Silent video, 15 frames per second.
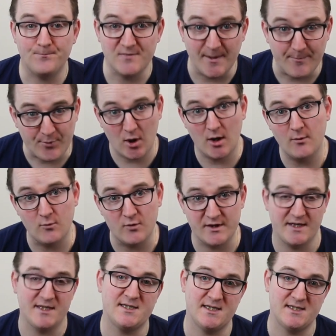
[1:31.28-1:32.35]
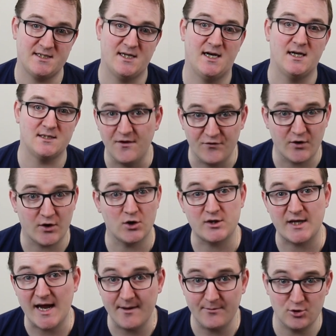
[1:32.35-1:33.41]
The problem with this is that if you're
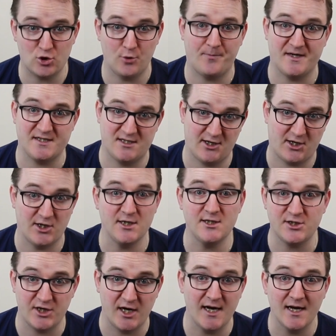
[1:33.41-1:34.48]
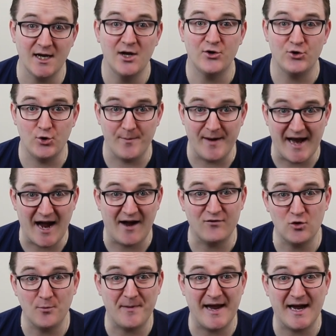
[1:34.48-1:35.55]
not able to pass the credit check, you may
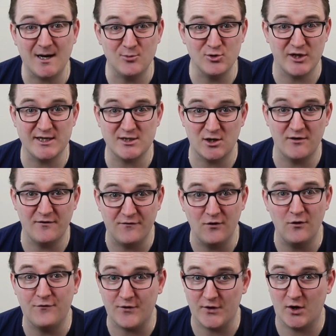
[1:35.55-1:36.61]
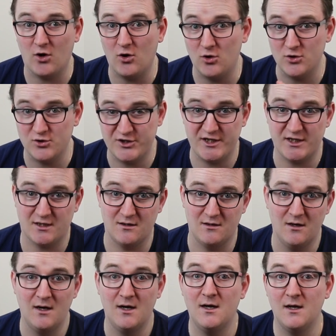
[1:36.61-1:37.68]
have to pay accommodation in full for the whole
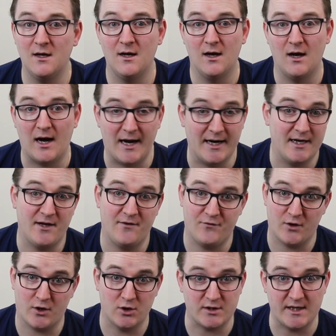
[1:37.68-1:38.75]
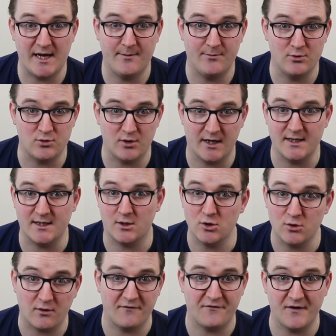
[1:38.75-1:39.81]
year. And if you're not able to get the
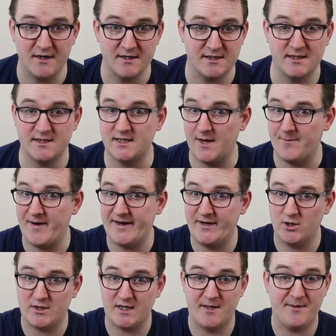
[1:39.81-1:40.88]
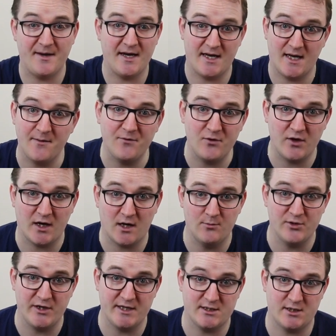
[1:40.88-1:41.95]
good references, they might not even give you the
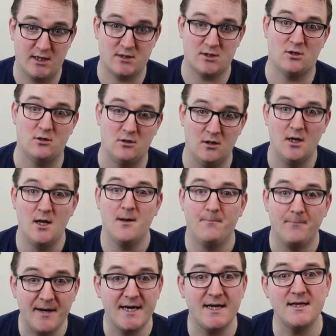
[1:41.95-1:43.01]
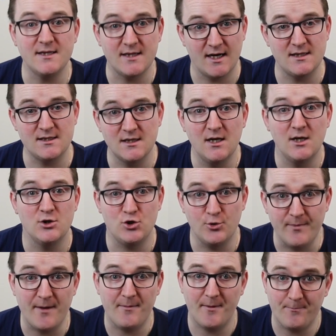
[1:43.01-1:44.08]
accommodation at all. Meaning that
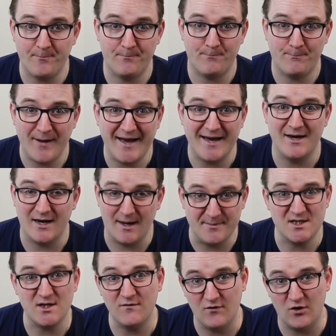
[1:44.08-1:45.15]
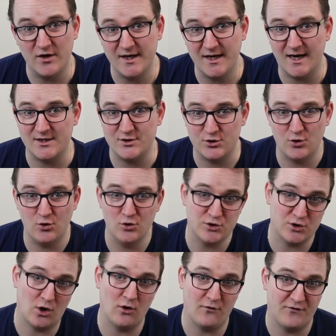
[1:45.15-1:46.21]
you may be paying a bit of money and you
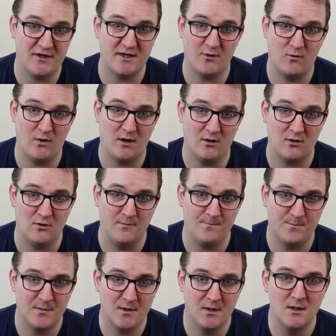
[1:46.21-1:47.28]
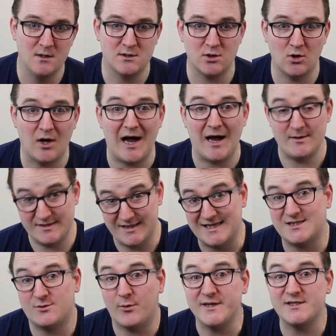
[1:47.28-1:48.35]
lose all of it in one go. So
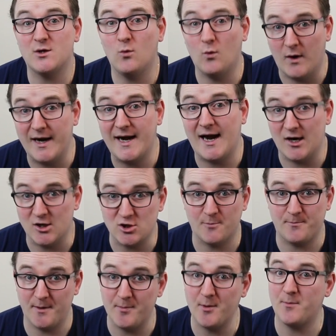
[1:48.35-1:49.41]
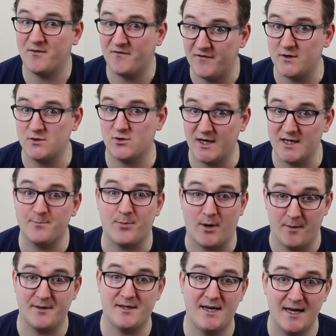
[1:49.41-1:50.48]
that's the reason why a lot of people prefer to get private